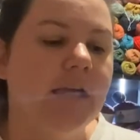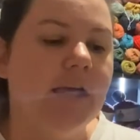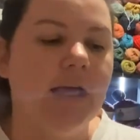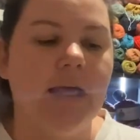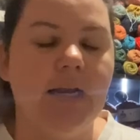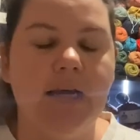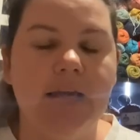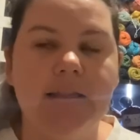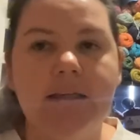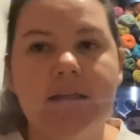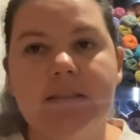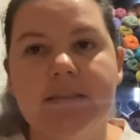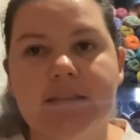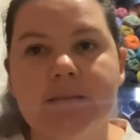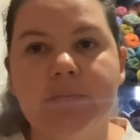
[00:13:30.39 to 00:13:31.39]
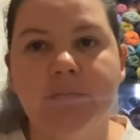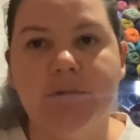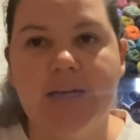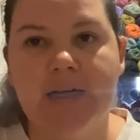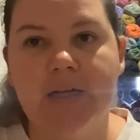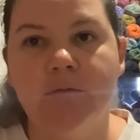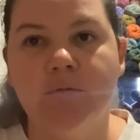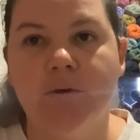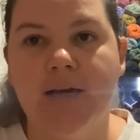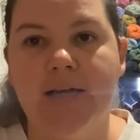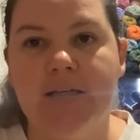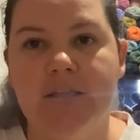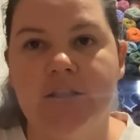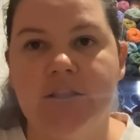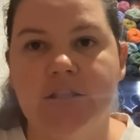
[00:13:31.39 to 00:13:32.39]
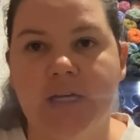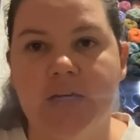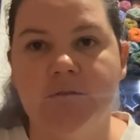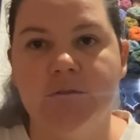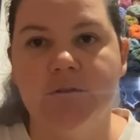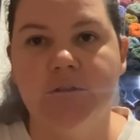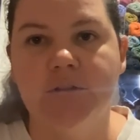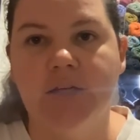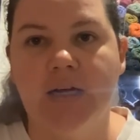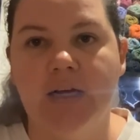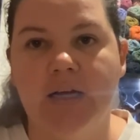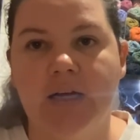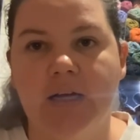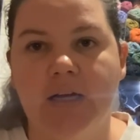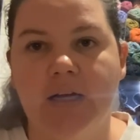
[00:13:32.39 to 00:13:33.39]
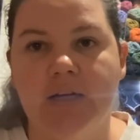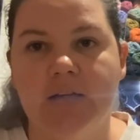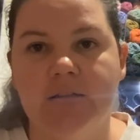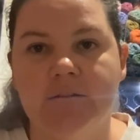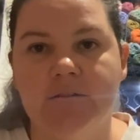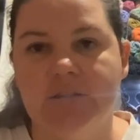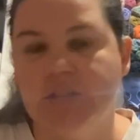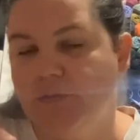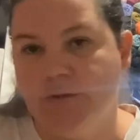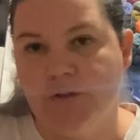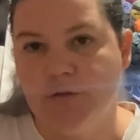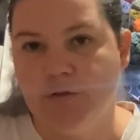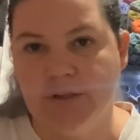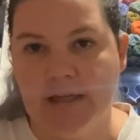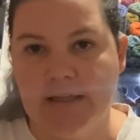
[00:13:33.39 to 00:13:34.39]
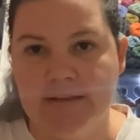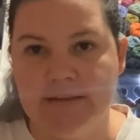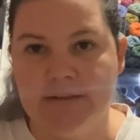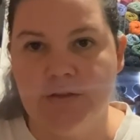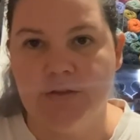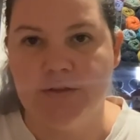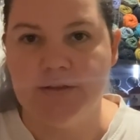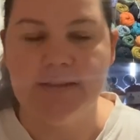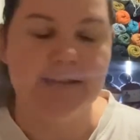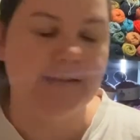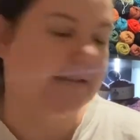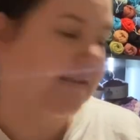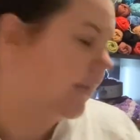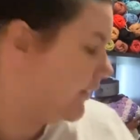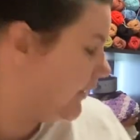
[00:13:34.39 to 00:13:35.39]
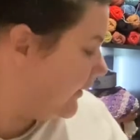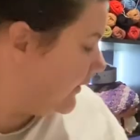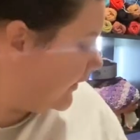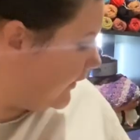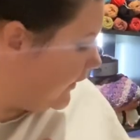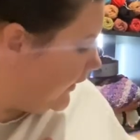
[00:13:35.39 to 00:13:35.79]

And I think just black and white in general are difficult colors to see stitches.